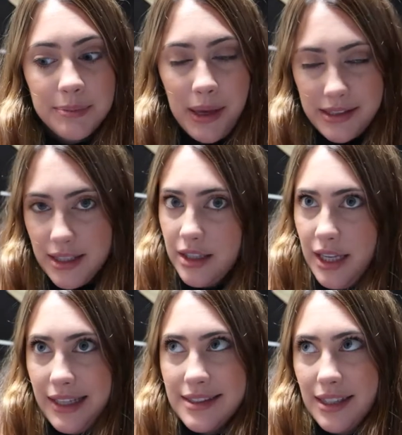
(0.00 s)

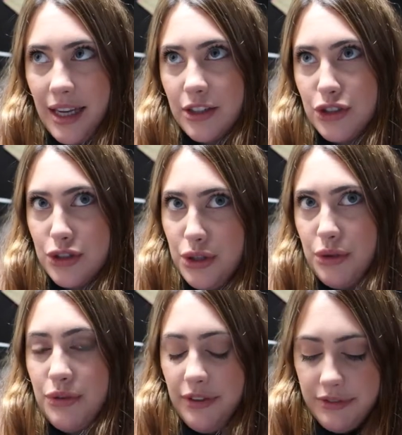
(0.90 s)
Basically, it's like
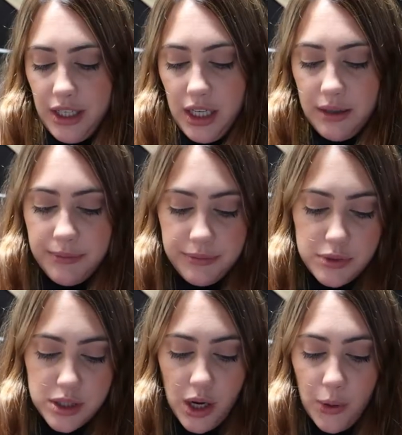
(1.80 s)
2.50
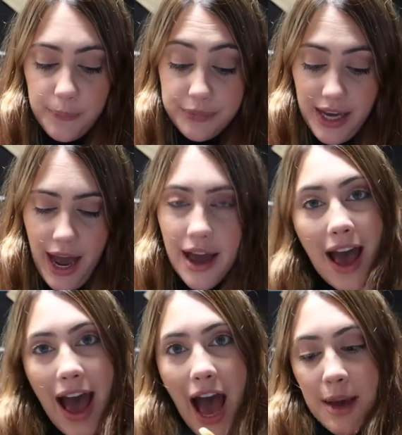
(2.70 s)
so yeah,
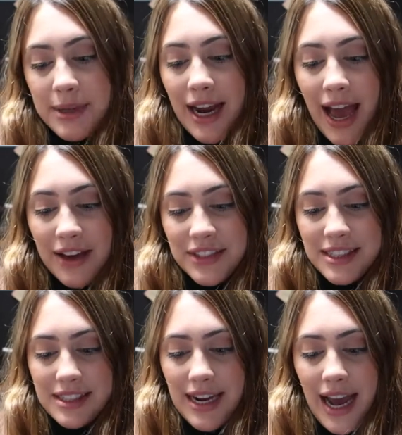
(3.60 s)
I'm gonna have
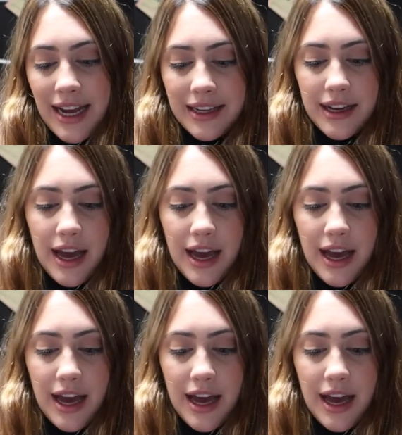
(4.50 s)
a snack.